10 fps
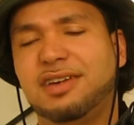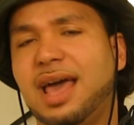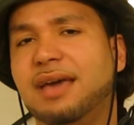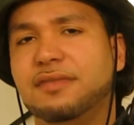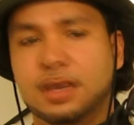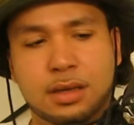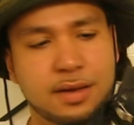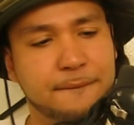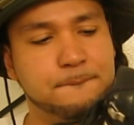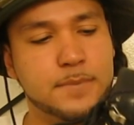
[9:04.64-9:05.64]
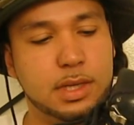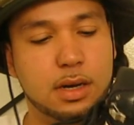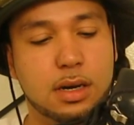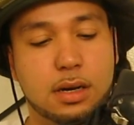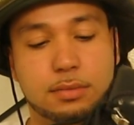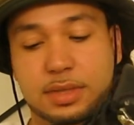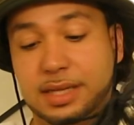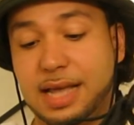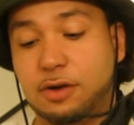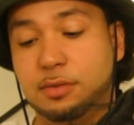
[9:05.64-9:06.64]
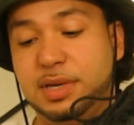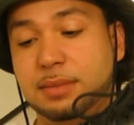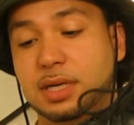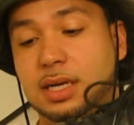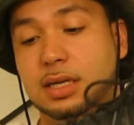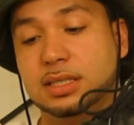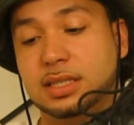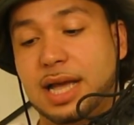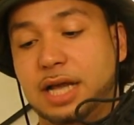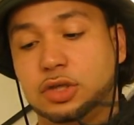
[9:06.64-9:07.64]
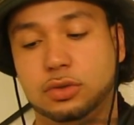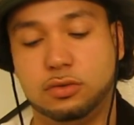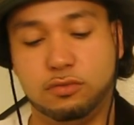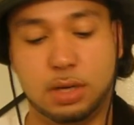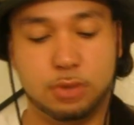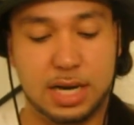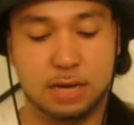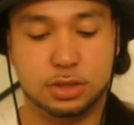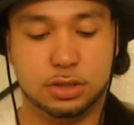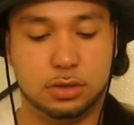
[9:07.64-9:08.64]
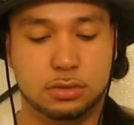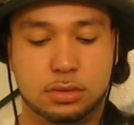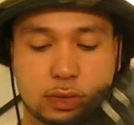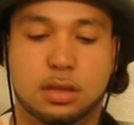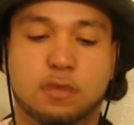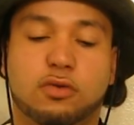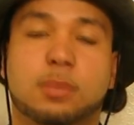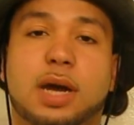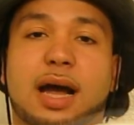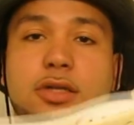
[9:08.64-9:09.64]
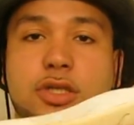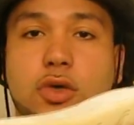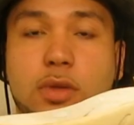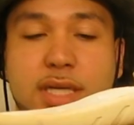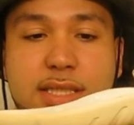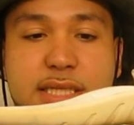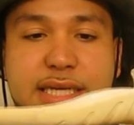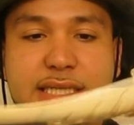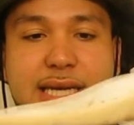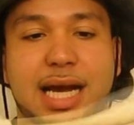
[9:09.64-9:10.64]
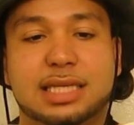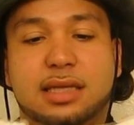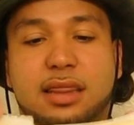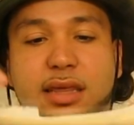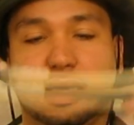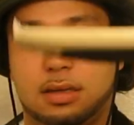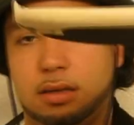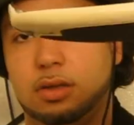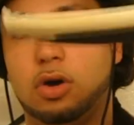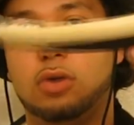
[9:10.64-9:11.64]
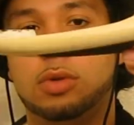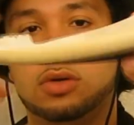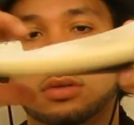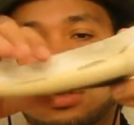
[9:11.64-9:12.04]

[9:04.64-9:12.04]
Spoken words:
of heavy, and that would be because the actual rubber outsole, is kind of thick, no homo.